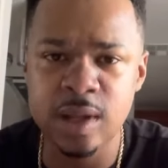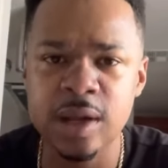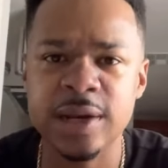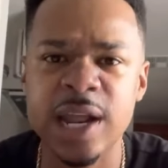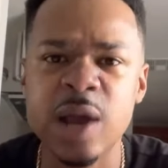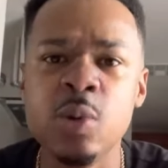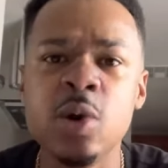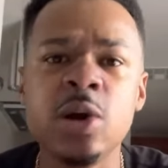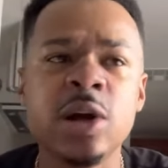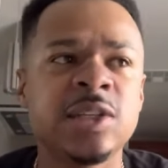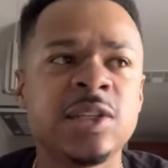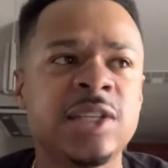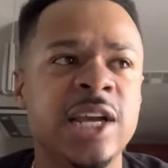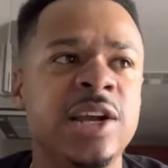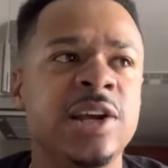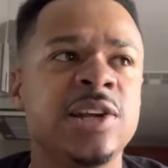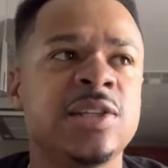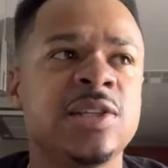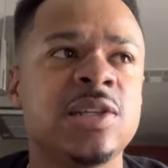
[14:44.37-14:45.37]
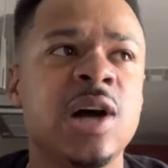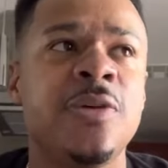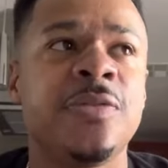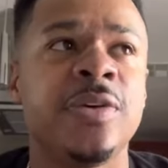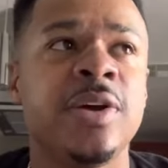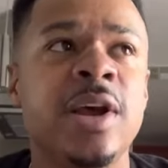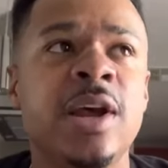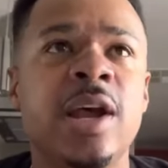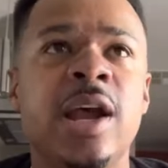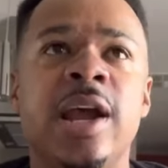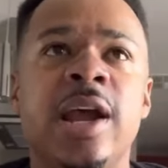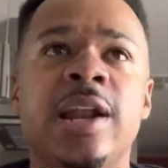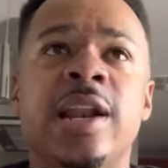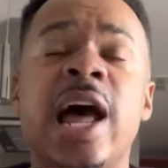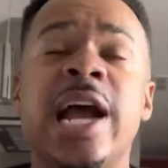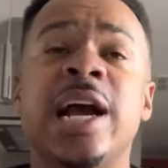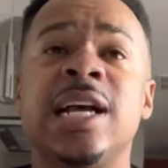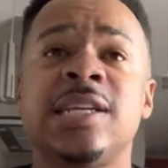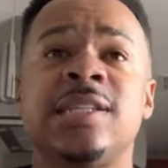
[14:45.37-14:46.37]
They will continue to suffer. And
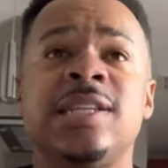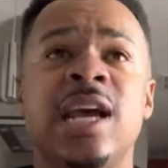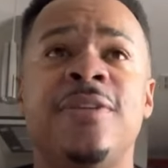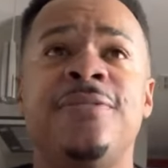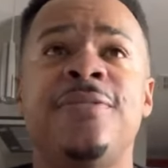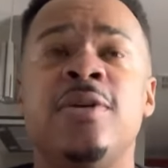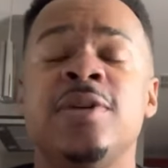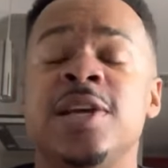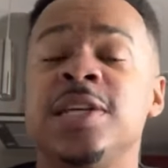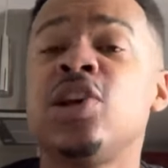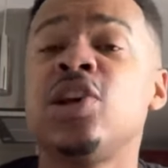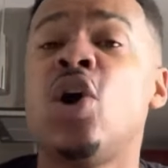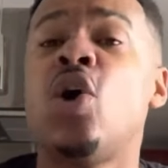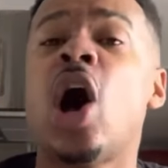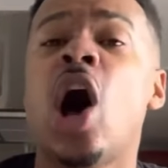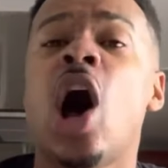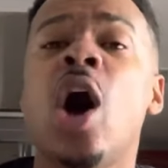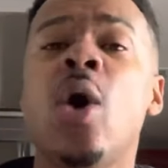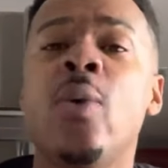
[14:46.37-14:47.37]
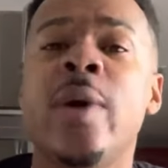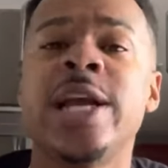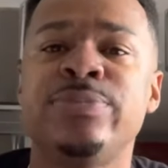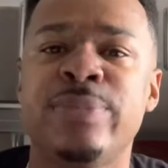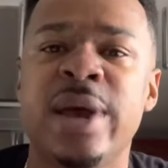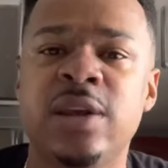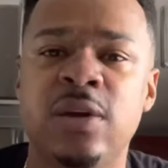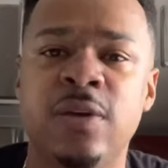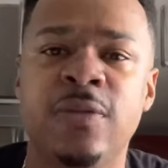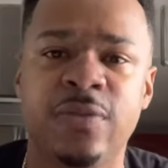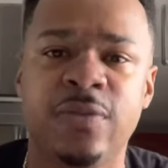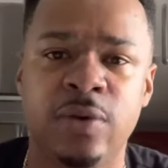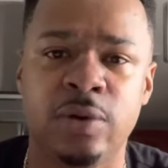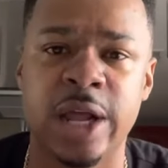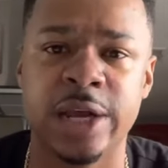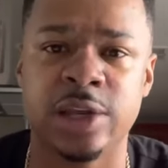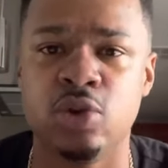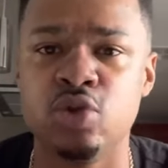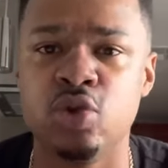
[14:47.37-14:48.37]
like I said, folks, it's going to always make you feel
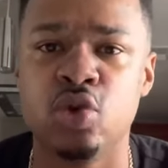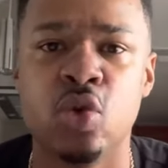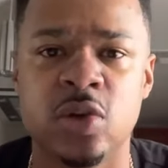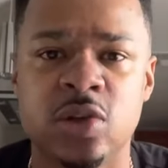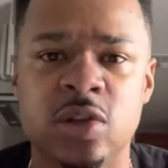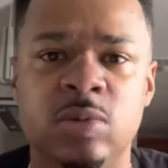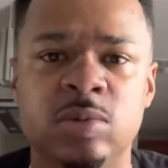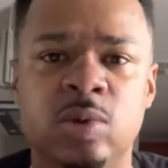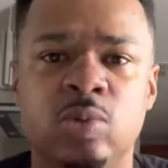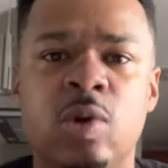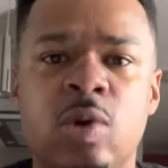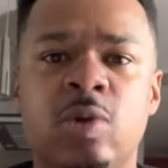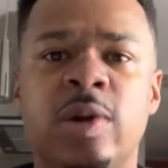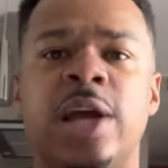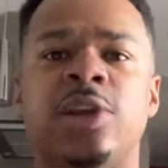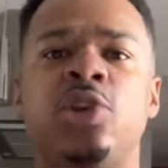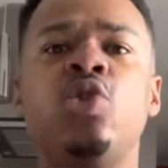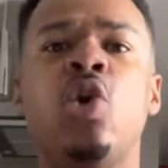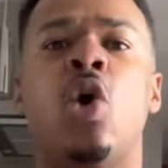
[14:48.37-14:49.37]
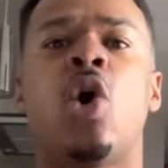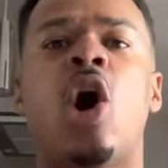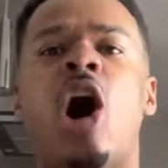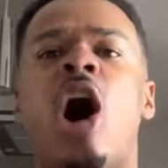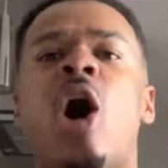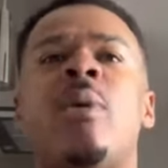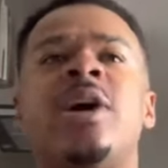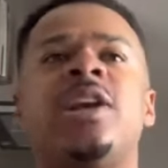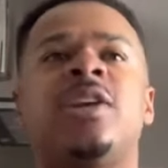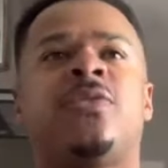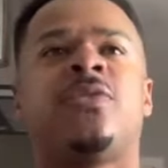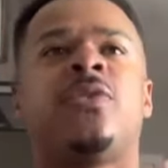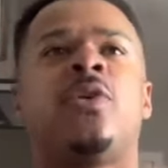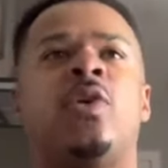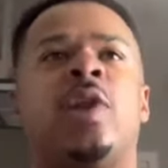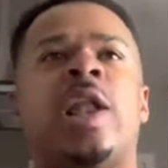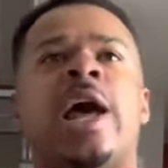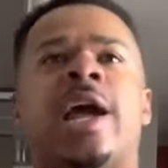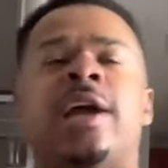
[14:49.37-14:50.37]
like you are doing something wrong. Like, you're going to always
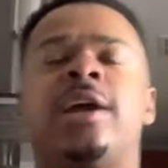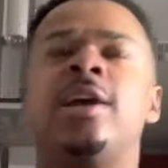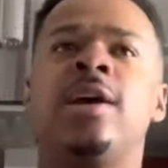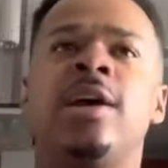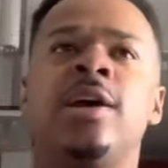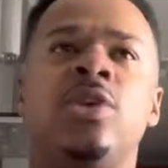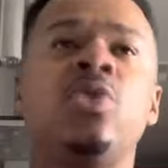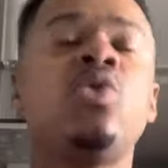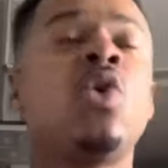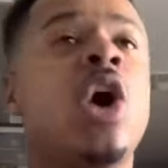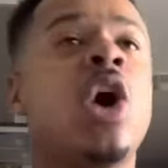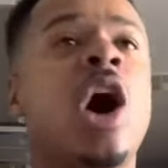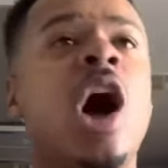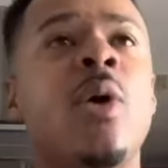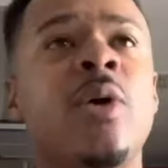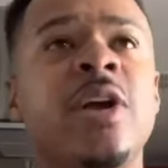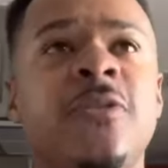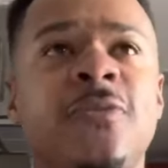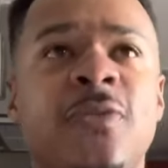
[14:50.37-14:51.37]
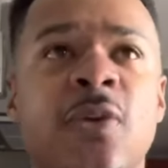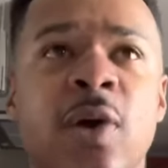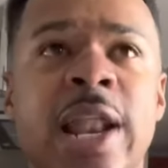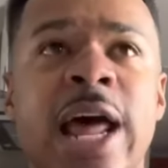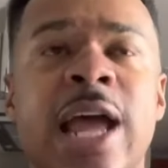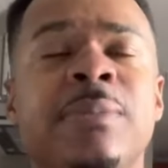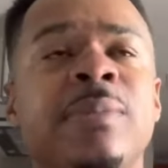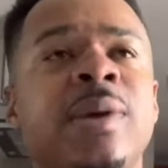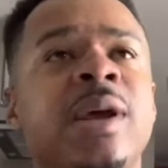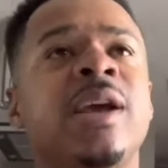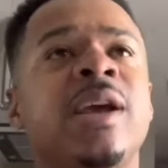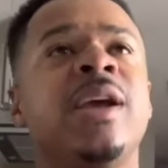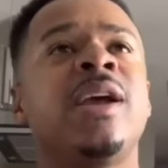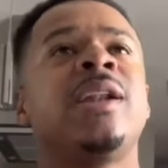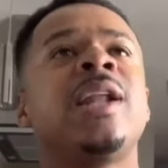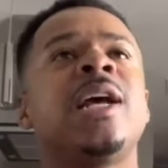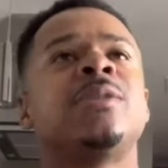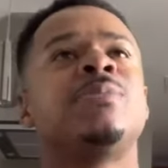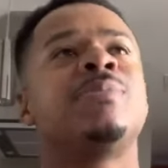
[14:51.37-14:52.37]
feel like, you gonna always feel like, man,
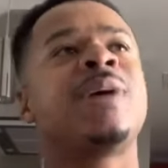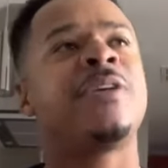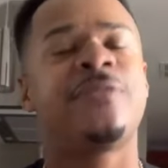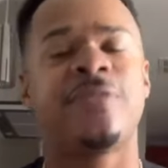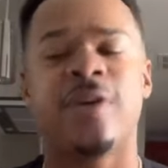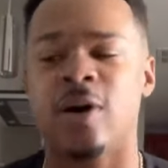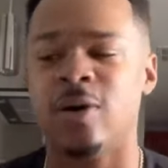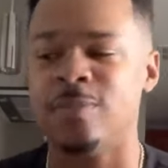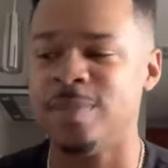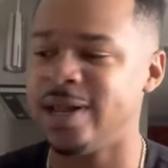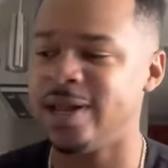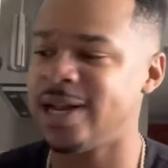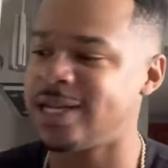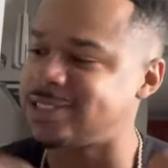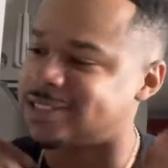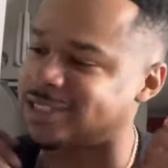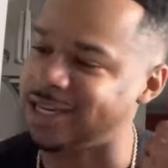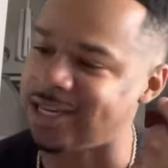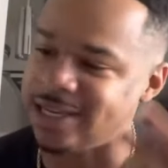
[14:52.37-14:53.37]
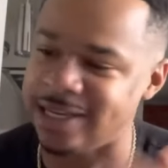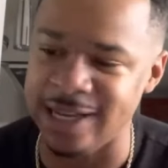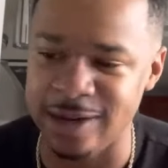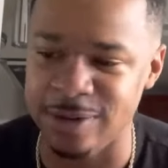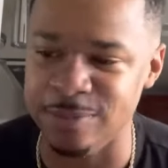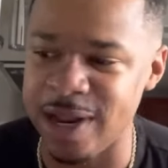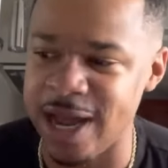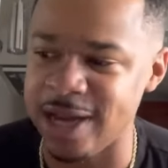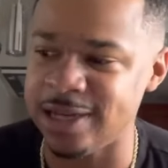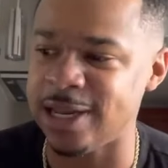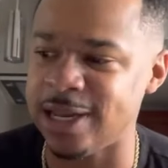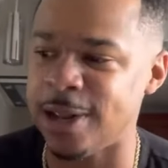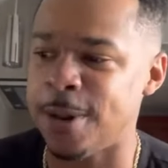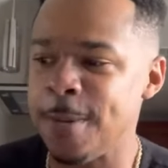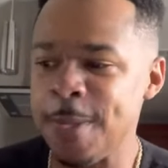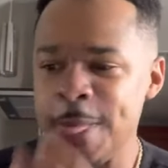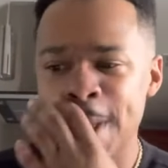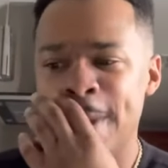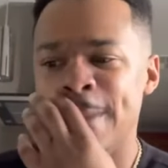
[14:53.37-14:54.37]
that's my fault. Man, I shouldn't have did him like that.
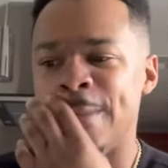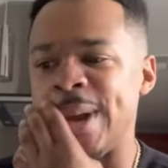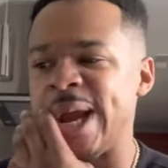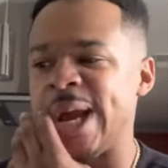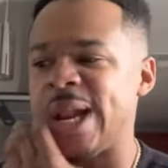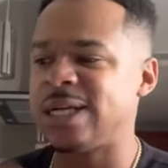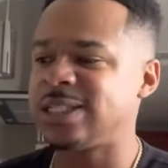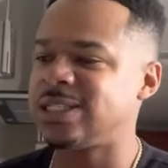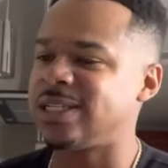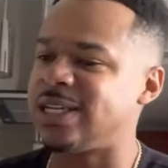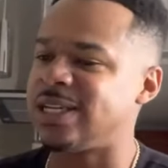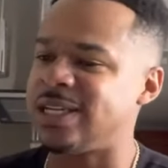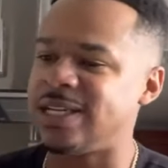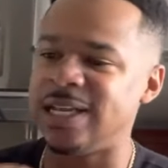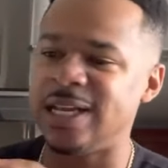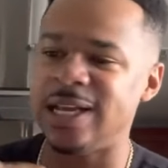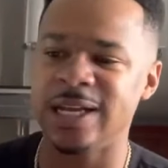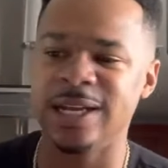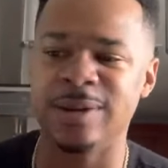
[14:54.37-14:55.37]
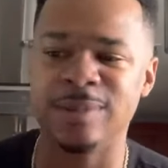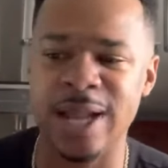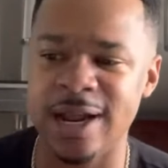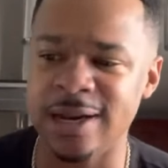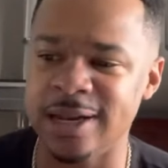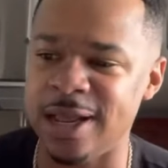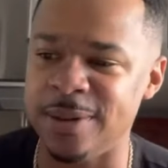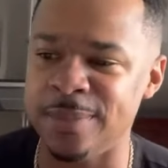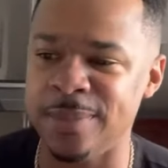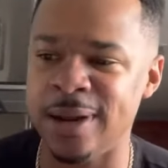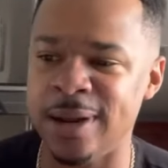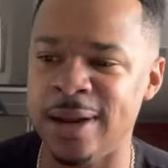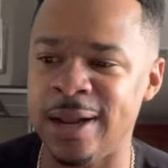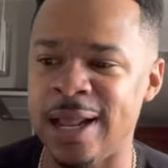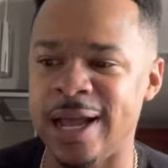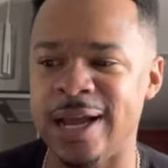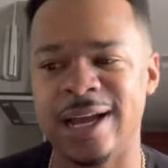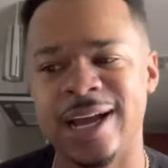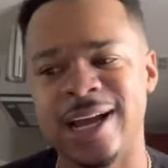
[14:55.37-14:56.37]
Man, I shouldn't have did him like that, man.
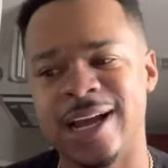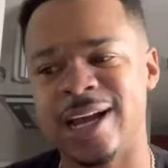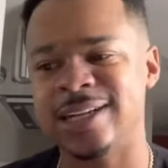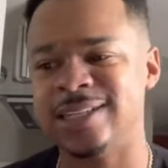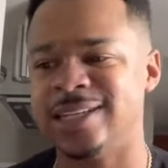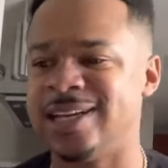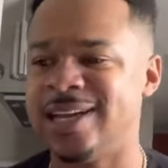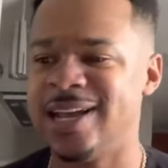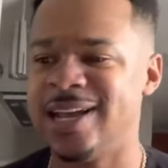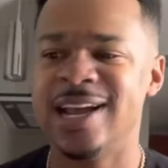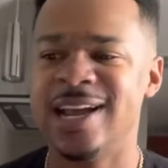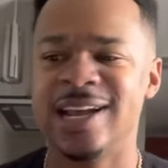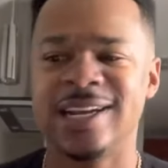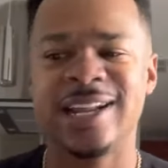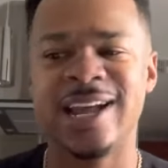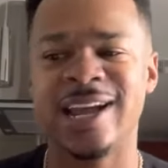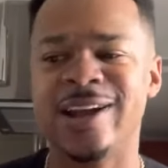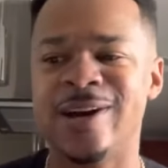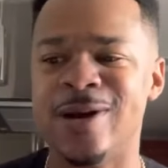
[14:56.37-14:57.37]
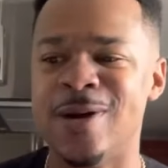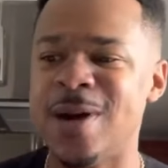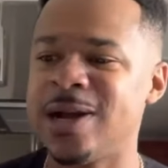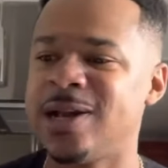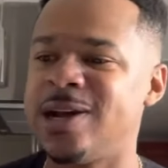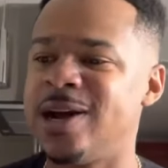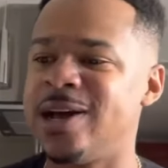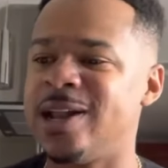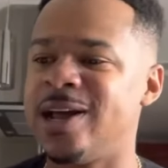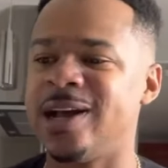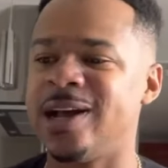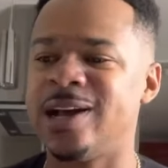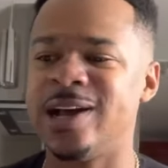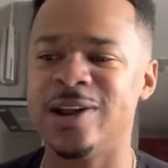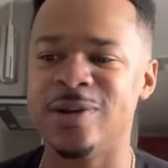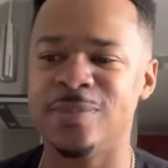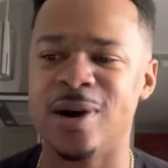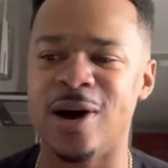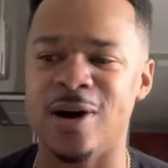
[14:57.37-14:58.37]
Like, ah, damn, I cut I
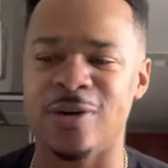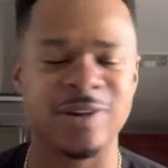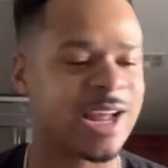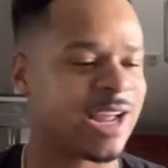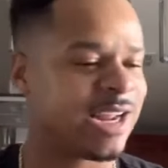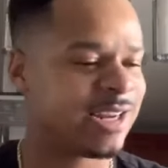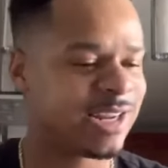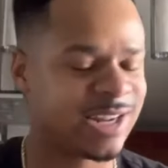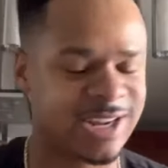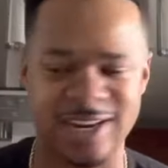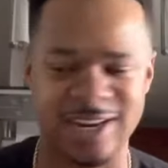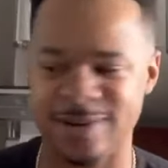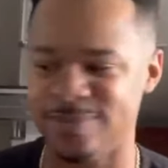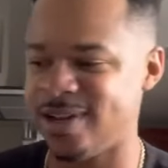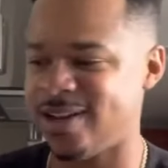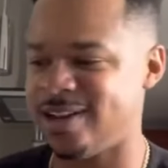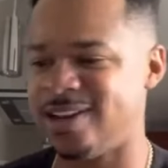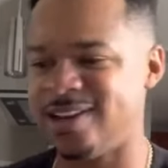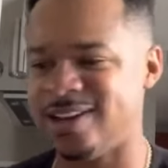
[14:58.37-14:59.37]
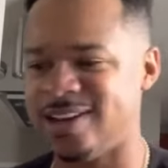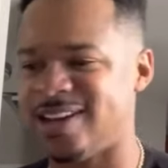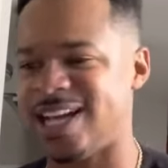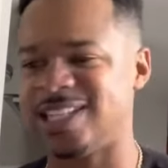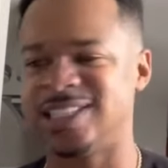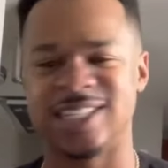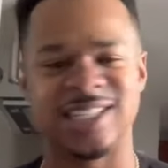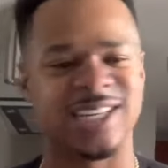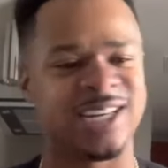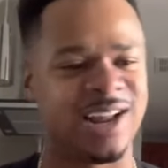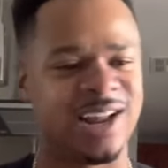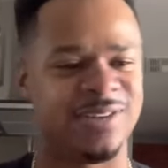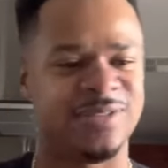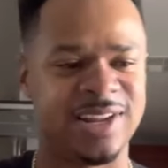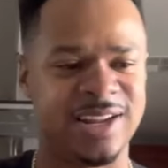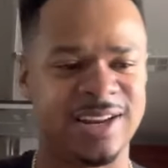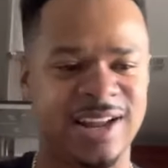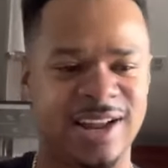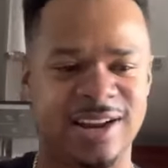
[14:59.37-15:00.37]
cut him off. Like, I ah, mean, I shouldn't never
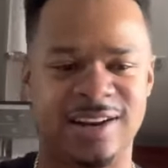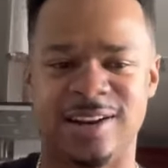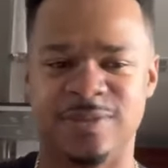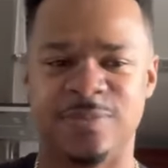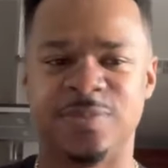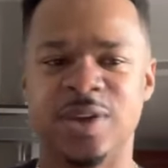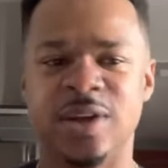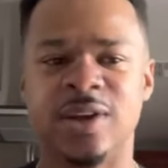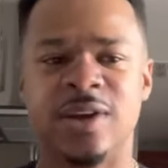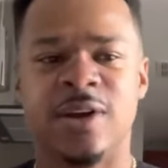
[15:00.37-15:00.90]
did that, that.